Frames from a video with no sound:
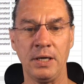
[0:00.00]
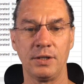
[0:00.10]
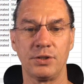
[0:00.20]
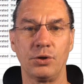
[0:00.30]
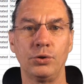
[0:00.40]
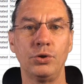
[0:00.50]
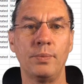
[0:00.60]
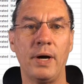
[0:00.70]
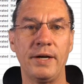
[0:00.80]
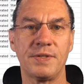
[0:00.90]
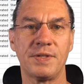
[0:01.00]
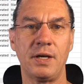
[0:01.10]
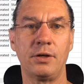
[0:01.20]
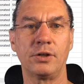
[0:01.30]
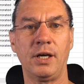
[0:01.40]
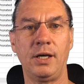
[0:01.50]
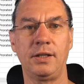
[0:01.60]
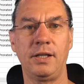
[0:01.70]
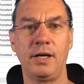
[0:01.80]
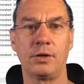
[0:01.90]
So you might say, okay,
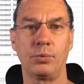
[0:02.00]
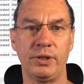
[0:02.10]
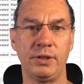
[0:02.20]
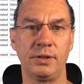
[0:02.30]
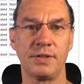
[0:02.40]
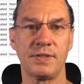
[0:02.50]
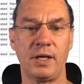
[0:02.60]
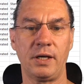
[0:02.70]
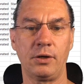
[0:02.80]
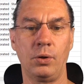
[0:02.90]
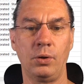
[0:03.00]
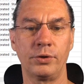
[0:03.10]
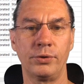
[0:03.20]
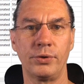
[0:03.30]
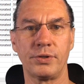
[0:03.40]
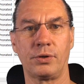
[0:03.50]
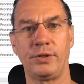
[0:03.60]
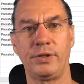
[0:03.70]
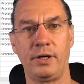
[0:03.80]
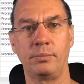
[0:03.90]
they are within the stakeholders or
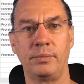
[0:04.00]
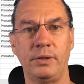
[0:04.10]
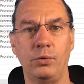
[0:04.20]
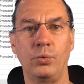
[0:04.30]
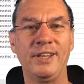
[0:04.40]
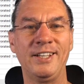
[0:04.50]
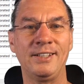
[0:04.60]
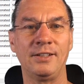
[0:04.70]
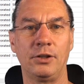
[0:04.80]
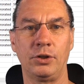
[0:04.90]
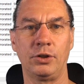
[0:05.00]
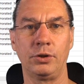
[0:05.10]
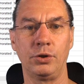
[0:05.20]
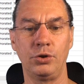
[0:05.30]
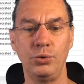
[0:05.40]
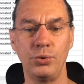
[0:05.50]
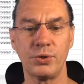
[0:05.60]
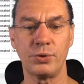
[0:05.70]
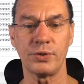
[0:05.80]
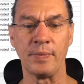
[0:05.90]
they are within the
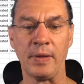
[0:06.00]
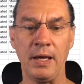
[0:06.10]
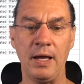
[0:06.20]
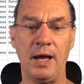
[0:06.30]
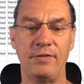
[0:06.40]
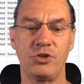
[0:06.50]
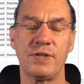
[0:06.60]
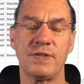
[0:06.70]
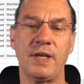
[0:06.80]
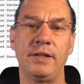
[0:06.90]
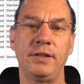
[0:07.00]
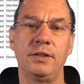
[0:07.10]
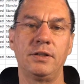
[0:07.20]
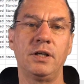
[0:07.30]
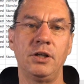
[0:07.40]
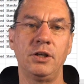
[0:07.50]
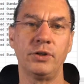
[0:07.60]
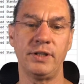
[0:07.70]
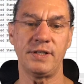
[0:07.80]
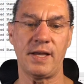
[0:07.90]
users. I've just added here
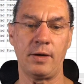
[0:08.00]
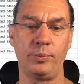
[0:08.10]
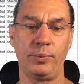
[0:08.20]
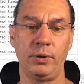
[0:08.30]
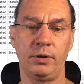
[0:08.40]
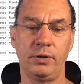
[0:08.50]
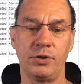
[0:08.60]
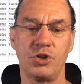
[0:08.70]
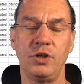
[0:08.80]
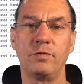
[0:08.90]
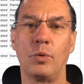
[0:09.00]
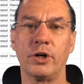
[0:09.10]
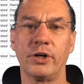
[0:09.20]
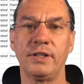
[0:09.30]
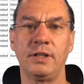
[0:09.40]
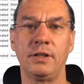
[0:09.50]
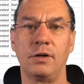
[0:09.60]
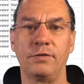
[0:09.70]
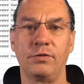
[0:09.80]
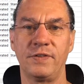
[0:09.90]
an example, the chief marketing
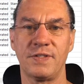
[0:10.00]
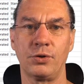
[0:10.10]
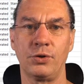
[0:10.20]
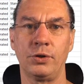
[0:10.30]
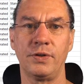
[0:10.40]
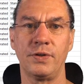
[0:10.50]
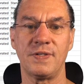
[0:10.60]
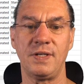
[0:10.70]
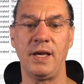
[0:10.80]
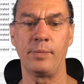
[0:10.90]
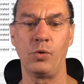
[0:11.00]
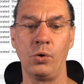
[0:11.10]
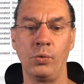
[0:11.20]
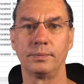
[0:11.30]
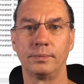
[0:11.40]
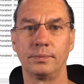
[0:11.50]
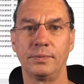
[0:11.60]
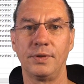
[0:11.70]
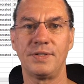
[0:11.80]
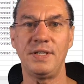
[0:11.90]
officer, the CMO.
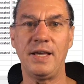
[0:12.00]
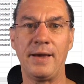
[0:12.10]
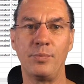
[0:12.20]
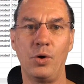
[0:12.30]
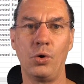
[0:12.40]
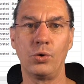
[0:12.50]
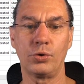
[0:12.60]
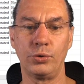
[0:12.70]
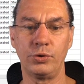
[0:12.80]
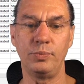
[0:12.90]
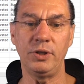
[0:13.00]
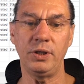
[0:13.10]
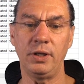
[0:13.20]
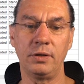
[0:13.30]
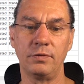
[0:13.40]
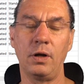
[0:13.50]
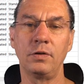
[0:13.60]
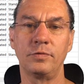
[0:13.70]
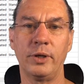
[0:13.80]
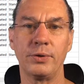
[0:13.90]
The CMO could be
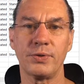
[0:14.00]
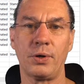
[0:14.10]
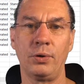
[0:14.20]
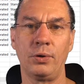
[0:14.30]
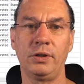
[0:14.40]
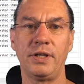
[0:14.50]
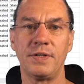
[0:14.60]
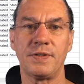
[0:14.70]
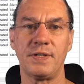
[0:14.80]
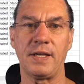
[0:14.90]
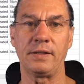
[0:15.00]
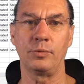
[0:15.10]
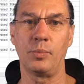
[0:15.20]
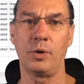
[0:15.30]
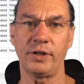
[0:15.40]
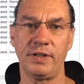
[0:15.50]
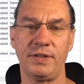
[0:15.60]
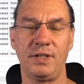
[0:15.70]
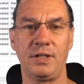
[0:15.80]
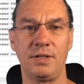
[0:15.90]
involved because all this is under
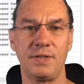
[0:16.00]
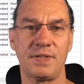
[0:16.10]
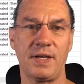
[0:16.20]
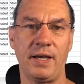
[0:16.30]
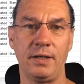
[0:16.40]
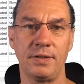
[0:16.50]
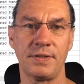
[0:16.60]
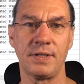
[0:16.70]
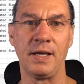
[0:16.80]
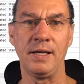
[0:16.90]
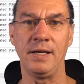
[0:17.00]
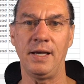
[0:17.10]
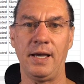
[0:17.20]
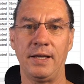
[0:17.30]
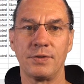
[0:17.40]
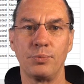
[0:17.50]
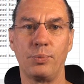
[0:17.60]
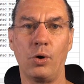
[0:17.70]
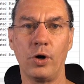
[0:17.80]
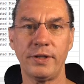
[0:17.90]
marketing, sales and
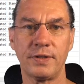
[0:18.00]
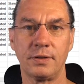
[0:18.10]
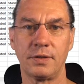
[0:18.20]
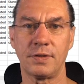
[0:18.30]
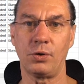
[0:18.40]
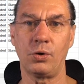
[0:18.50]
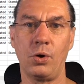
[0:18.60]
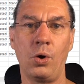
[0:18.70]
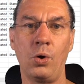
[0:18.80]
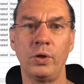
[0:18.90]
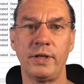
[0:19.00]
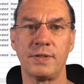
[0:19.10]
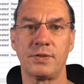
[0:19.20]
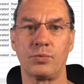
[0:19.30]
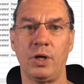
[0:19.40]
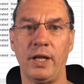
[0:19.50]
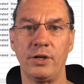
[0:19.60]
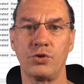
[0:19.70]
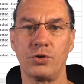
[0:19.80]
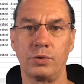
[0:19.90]
support. So all is
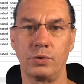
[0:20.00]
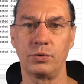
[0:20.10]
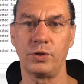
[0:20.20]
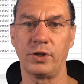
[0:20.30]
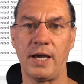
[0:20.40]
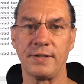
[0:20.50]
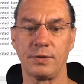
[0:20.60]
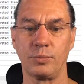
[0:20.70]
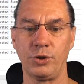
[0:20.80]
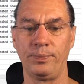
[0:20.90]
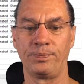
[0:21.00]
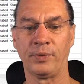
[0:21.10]
relation to the customer.